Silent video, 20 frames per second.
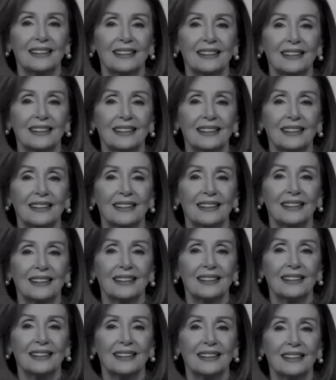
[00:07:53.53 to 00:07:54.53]

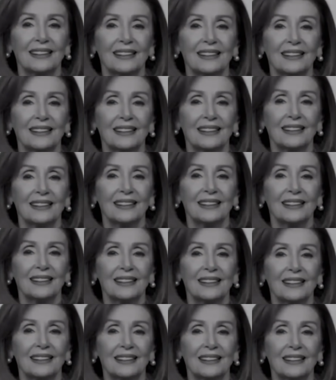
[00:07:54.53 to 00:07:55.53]

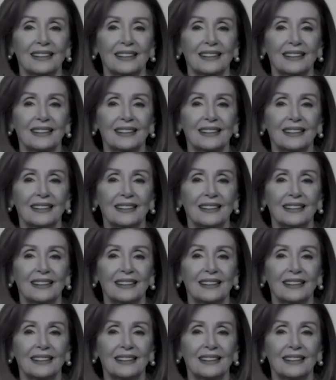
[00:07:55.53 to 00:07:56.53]

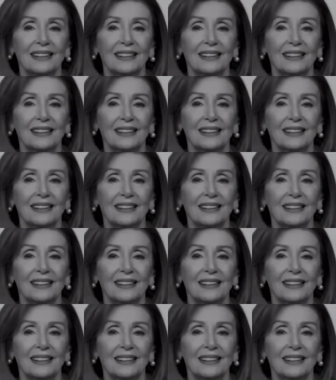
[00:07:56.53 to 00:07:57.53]

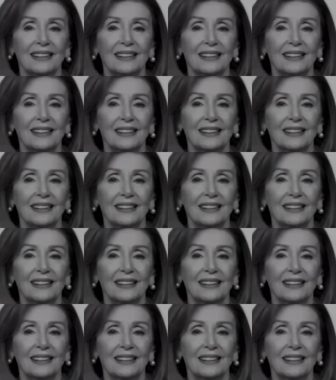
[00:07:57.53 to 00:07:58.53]

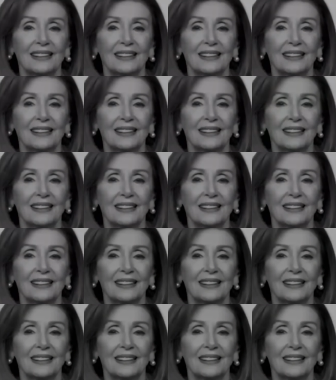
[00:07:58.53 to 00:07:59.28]
(silent)